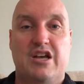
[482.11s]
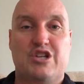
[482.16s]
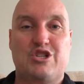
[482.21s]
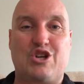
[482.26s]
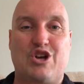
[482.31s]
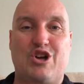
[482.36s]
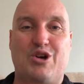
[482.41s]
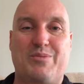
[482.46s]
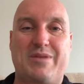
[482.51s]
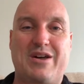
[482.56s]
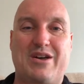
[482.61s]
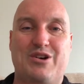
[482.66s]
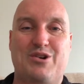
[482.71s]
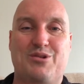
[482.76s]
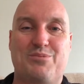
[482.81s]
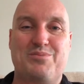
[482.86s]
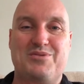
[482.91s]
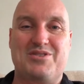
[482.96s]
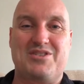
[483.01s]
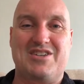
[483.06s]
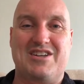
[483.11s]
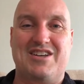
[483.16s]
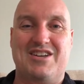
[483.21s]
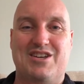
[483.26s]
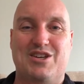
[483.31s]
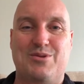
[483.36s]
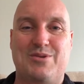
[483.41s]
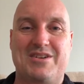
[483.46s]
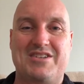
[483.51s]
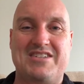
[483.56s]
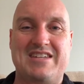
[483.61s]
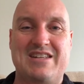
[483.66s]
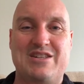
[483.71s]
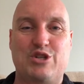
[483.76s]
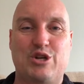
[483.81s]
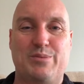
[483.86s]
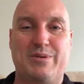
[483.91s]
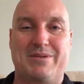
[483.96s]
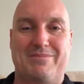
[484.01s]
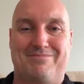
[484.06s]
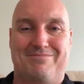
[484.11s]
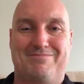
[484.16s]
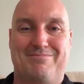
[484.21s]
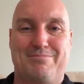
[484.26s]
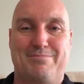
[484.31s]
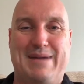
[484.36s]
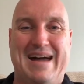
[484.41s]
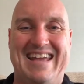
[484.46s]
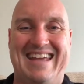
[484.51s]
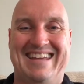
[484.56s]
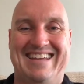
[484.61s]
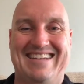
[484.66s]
So I hope that helps you understand the topic. Bye.